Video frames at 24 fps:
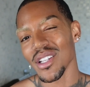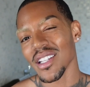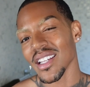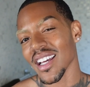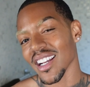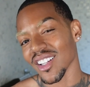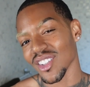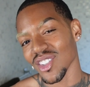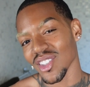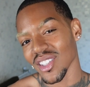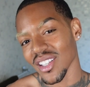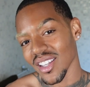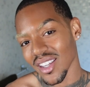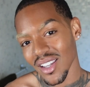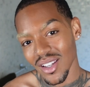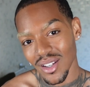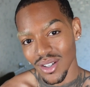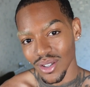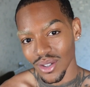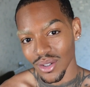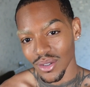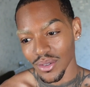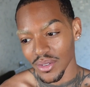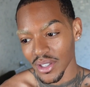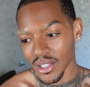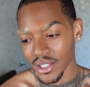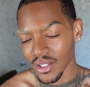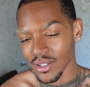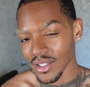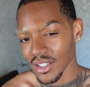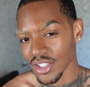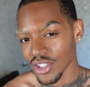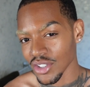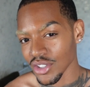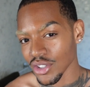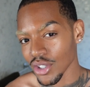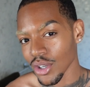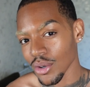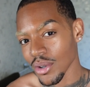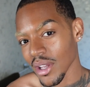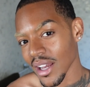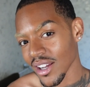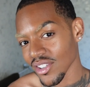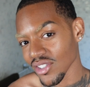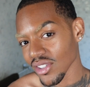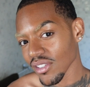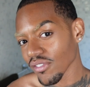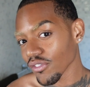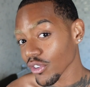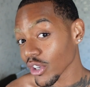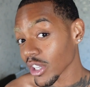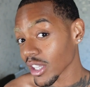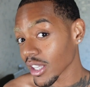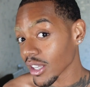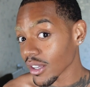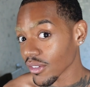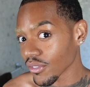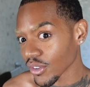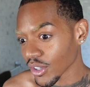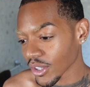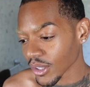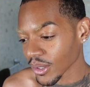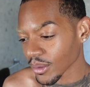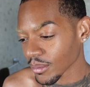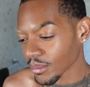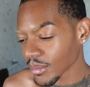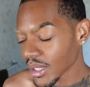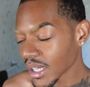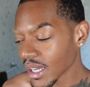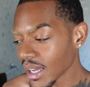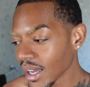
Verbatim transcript: didn't actually heal and you don't actually forgive him.